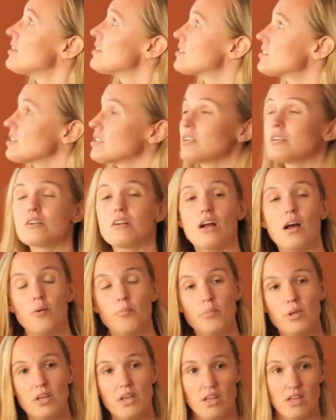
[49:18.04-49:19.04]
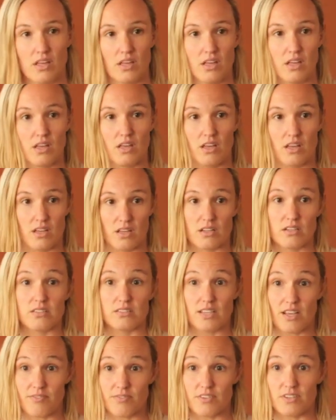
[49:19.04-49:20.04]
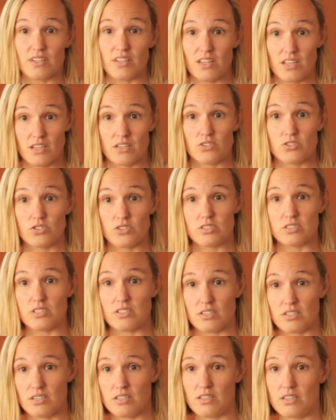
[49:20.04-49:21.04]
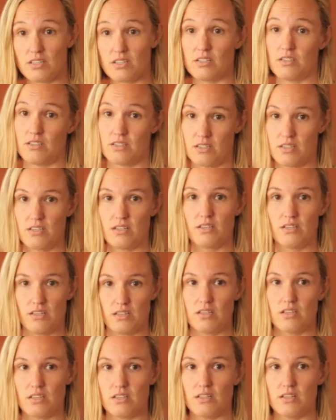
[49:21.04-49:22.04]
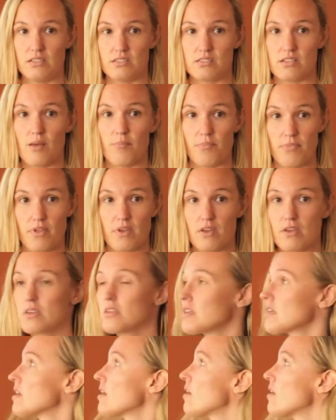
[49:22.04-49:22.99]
ears that are up. Definitely interested in something,